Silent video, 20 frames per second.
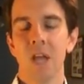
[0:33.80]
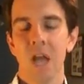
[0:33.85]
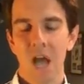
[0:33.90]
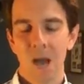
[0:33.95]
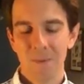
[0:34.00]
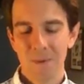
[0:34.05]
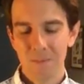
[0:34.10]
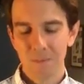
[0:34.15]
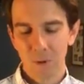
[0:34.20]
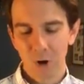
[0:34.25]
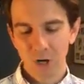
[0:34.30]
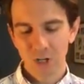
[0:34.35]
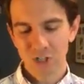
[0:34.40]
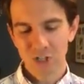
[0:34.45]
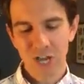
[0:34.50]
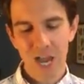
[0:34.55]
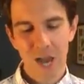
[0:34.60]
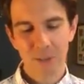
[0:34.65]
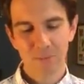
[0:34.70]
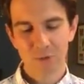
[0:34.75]
I'm in Mark
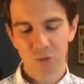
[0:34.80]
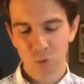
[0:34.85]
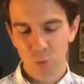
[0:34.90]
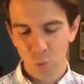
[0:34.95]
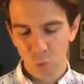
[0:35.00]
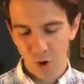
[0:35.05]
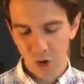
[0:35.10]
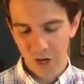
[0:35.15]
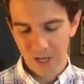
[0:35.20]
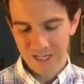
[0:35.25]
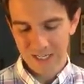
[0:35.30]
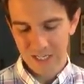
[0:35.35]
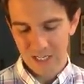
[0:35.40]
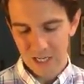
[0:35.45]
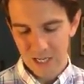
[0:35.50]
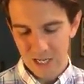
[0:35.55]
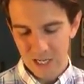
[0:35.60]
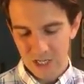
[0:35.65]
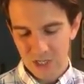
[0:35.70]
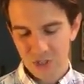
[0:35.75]
chapter 1, and
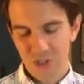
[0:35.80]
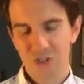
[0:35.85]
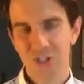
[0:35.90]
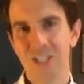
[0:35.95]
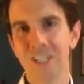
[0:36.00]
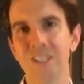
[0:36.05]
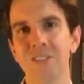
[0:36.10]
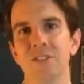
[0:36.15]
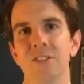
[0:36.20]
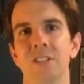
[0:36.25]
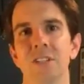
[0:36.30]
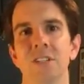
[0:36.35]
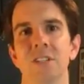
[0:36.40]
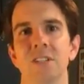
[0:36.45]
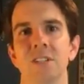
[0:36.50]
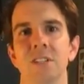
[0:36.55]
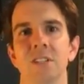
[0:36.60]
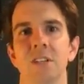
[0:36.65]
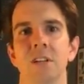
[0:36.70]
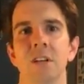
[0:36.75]

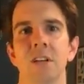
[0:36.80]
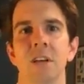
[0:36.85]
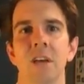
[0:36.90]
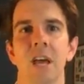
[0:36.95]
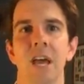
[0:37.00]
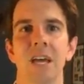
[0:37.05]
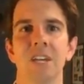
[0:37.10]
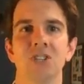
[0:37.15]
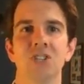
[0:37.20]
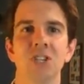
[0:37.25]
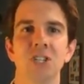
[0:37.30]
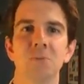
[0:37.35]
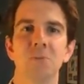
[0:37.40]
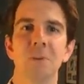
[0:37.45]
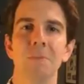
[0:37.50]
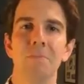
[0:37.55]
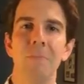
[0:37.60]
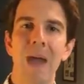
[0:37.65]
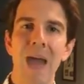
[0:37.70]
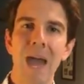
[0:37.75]
Jesus has just
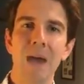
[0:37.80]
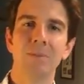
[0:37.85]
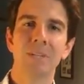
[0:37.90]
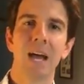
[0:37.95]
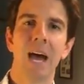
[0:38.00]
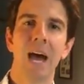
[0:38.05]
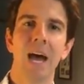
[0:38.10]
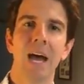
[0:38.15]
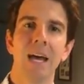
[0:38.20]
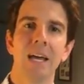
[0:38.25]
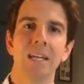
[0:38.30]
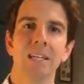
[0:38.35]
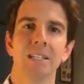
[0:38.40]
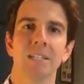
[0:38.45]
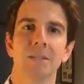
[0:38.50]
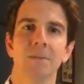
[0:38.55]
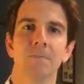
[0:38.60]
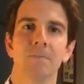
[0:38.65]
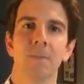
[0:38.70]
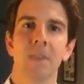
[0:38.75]
been
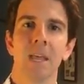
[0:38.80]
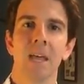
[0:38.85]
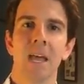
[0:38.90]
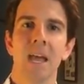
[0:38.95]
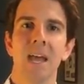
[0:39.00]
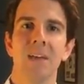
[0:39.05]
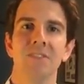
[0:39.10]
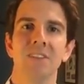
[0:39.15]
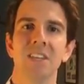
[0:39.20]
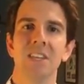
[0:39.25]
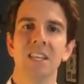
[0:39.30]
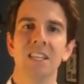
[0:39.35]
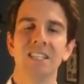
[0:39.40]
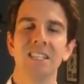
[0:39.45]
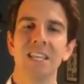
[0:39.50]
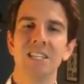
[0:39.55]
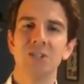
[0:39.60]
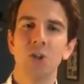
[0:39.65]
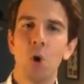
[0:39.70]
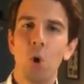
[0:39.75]
baptized. And then it
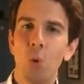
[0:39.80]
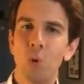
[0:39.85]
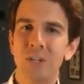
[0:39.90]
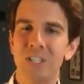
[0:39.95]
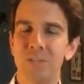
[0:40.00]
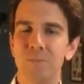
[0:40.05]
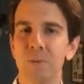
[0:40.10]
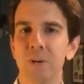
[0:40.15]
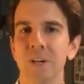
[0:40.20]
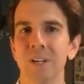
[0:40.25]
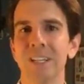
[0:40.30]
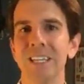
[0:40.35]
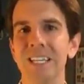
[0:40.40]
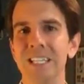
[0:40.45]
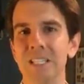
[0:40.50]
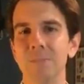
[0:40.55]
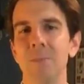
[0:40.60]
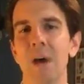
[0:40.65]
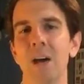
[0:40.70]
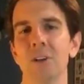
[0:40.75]
says the Holy Spirit
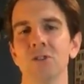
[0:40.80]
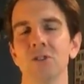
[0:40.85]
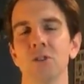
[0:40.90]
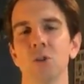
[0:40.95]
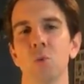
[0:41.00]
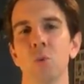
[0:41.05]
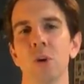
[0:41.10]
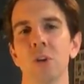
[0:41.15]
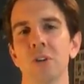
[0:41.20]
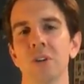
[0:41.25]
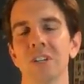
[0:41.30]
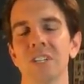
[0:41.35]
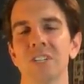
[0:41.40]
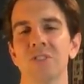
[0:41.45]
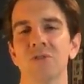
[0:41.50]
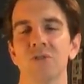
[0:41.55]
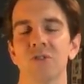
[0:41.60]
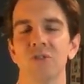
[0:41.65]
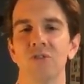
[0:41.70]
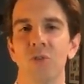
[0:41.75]
leads him out into the wilderness
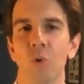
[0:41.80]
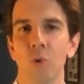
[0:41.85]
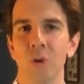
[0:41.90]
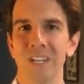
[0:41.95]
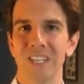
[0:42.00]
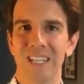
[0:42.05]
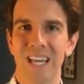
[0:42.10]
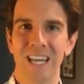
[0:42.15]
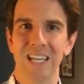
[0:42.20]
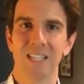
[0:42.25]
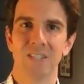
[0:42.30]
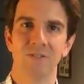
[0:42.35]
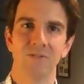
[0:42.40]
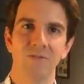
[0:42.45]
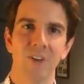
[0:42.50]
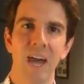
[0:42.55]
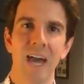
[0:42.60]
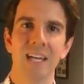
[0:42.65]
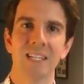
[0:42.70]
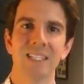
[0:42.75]
for 40 days of
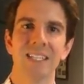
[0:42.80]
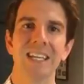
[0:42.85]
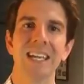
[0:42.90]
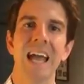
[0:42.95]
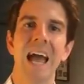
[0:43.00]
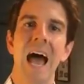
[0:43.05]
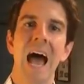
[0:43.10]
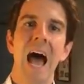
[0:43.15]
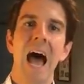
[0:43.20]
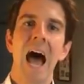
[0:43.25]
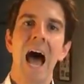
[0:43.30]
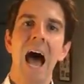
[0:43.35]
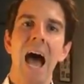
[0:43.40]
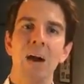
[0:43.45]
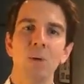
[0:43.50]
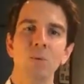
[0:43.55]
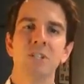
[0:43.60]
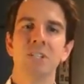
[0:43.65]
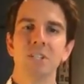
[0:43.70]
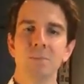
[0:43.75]
fasting. I
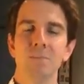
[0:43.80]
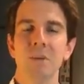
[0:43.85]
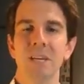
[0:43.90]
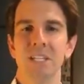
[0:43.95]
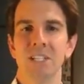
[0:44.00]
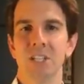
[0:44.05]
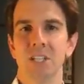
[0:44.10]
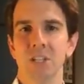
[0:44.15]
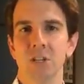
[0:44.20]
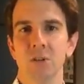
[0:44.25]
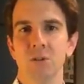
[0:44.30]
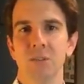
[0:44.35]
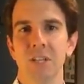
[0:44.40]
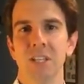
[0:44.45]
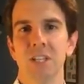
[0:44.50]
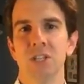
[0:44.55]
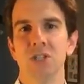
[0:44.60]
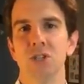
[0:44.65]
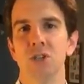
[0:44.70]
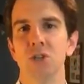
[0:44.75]
would submit to you
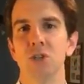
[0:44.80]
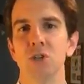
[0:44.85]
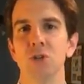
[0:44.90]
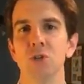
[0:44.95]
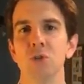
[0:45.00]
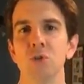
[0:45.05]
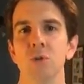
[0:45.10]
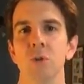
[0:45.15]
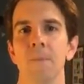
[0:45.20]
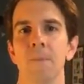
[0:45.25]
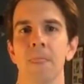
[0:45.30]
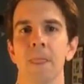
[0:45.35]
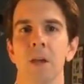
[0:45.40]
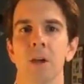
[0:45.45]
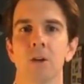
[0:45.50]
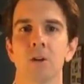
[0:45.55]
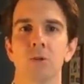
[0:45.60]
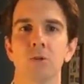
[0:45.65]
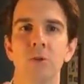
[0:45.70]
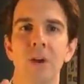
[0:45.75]
that the two
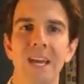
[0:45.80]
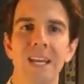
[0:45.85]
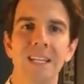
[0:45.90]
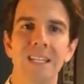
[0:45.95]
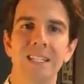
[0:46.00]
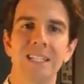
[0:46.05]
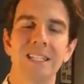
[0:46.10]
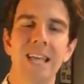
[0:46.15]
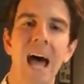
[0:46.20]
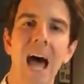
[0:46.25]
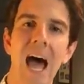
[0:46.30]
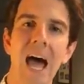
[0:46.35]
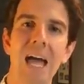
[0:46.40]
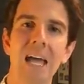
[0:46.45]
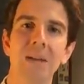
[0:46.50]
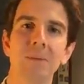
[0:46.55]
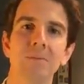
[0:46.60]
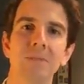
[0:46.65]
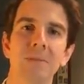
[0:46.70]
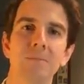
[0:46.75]
greatest
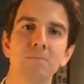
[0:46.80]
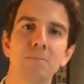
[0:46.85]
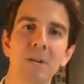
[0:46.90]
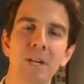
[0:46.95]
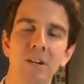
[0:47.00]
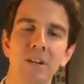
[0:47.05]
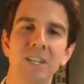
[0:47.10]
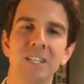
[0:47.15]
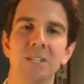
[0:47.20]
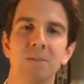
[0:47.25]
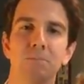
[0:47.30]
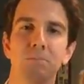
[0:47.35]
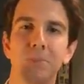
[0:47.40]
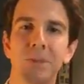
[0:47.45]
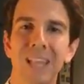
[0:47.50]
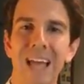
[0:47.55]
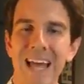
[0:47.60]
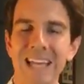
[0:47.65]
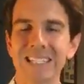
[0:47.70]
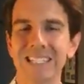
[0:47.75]
times and periods of
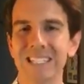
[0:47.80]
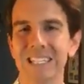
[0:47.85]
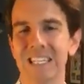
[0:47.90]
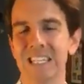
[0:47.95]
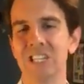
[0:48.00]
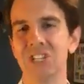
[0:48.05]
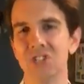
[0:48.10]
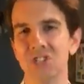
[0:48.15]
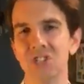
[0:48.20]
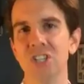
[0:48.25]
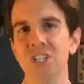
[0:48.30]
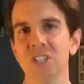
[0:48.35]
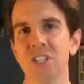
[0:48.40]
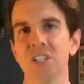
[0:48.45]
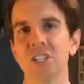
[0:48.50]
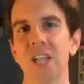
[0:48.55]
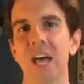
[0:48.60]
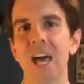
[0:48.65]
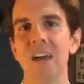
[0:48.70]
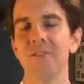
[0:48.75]
blessing in Jesus'
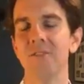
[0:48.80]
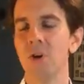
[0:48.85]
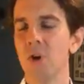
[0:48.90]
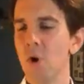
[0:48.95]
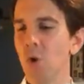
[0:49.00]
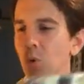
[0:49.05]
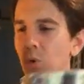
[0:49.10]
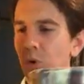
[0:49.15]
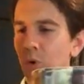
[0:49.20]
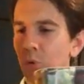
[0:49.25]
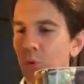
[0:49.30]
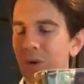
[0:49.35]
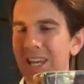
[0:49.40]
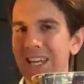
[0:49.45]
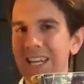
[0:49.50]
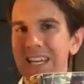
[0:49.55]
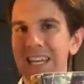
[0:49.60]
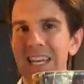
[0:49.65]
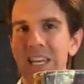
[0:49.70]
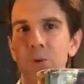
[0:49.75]
life were
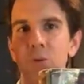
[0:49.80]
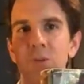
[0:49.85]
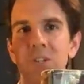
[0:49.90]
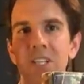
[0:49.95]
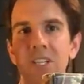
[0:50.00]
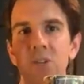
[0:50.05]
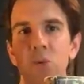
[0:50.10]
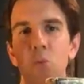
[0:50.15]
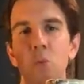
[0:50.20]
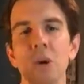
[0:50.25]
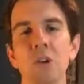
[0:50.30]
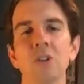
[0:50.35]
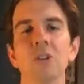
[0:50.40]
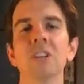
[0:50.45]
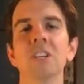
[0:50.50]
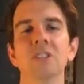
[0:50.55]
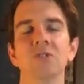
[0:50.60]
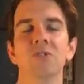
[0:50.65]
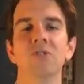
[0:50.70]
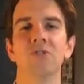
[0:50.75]
when he was in the
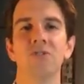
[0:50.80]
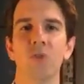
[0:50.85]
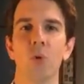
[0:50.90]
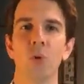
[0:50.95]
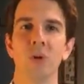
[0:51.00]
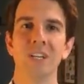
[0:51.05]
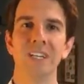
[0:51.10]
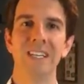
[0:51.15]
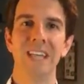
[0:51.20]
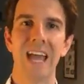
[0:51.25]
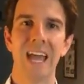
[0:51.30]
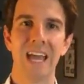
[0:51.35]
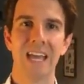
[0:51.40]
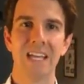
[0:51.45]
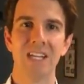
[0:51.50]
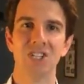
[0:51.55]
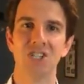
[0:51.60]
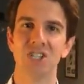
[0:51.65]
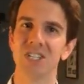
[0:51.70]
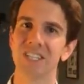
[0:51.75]
wilderness for 40
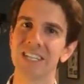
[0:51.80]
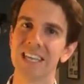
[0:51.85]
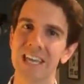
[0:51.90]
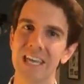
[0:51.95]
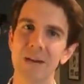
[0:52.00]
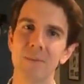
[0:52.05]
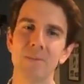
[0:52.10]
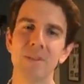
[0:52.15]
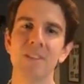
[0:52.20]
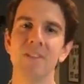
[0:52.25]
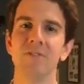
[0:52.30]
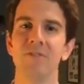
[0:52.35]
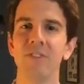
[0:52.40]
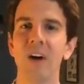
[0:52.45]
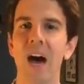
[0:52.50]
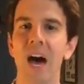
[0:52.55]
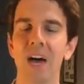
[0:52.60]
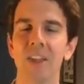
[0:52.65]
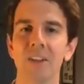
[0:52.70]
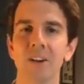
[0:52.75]
days, just him and the
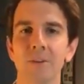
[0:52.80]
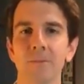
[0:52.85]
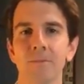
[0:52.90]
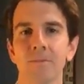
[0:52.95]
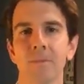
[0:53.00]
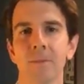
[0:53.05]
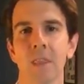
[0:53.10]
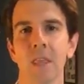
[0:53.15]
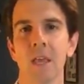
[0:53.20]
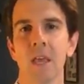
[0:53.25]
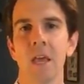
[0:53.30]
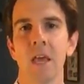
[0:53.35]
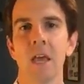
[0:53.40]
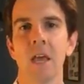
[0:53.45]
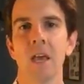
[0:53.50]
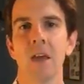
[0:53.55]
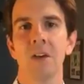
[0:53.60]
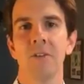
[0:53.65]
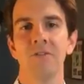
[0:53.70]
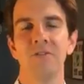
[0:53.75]
Father,
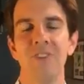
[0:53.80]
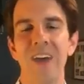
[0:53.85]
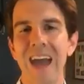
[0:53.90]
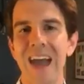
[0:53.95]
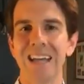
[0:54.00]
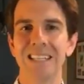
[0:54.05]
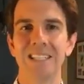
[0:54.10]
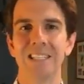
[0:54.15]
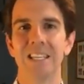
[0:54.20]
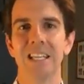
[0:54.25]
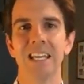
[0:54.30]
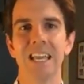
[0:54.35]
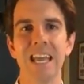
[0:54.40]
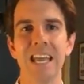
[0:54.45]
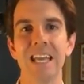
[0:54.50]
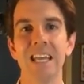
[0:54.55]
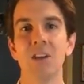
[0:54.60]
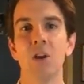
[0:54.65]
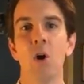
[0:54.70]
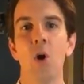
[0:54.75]
fasting,
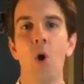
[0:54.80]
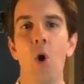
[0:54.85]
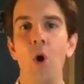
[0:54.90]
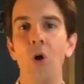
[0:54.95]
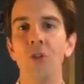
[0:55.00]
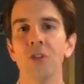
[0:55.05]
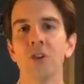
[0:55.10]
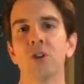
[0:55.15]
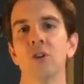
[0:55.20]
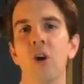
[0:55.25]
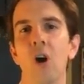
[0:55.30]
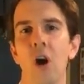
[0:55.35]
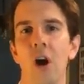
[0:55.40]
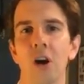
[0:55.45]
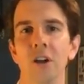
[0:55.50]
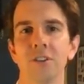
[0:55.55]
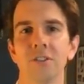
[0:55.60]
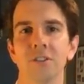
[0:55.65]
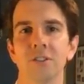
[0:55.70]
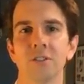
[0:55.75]
and on the
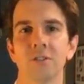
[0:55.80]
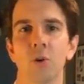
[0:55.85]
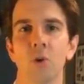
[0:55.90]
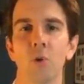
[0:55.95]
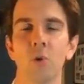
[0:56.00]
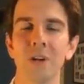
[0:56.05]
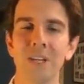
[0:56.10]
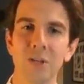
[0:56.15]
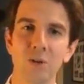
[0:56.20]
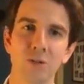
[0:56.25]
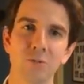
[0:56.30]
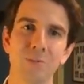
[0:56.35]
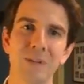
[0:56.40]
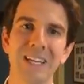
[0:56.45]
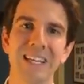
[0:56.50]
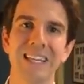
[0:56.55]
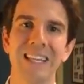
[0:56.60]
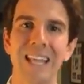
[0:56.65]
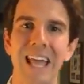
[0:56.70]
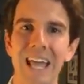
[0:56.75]
cross, or when he was
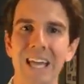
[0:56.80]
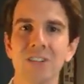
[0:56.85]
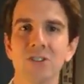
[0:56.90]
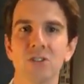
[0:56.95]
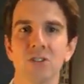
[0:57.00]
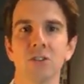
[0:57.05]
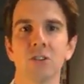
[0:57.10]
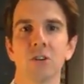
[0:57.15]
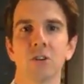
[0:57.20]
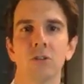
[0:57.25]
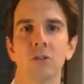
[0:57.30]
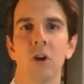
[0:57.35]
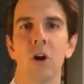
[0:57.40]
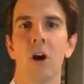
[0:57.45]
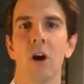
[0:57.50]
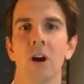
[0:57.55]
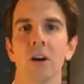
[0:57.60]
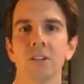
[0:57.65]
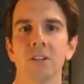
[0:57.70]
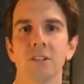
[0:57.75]
being led to the
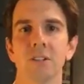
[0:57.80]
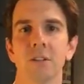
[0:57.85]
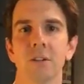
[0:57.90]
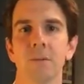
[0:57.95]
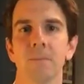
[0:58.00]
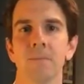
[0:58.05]
cross.